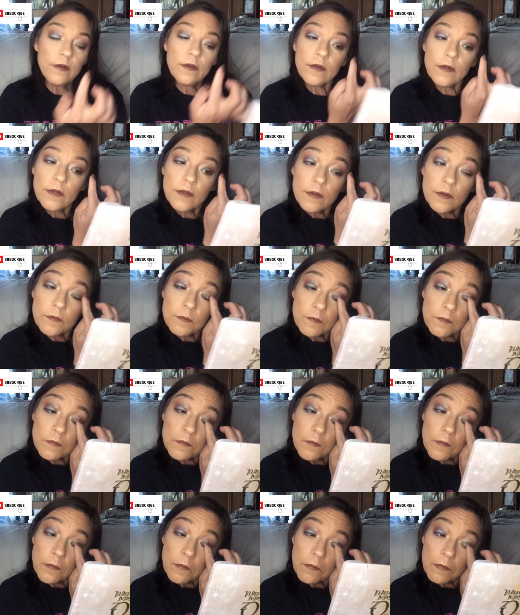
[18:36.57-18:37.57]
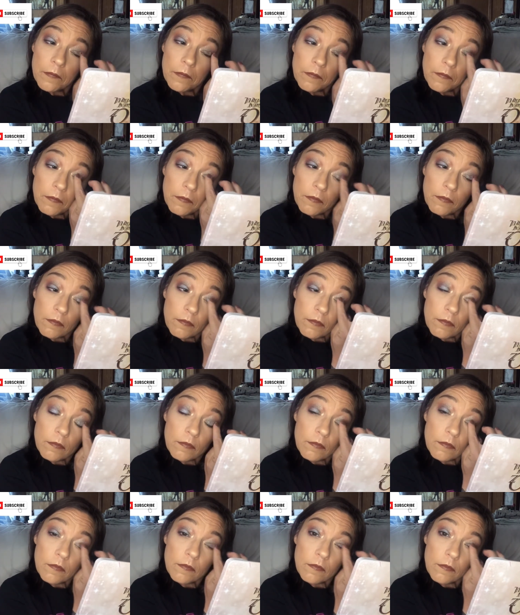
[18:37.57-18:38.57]

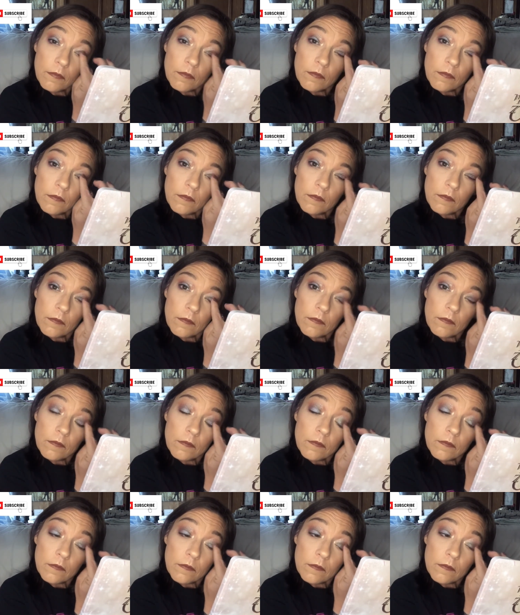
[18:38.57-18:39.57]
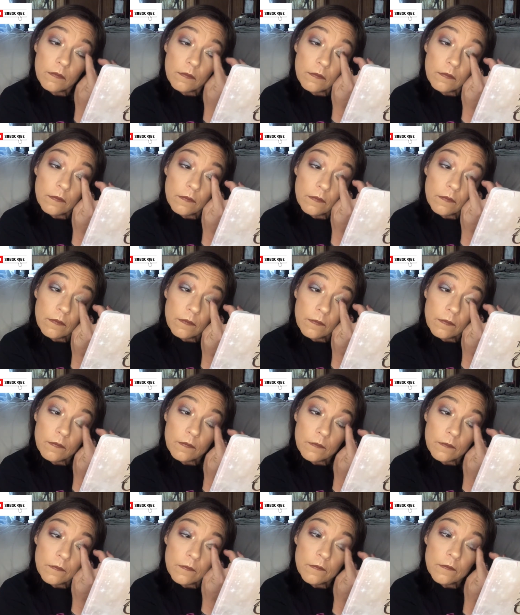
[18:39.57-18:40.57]
[no speech]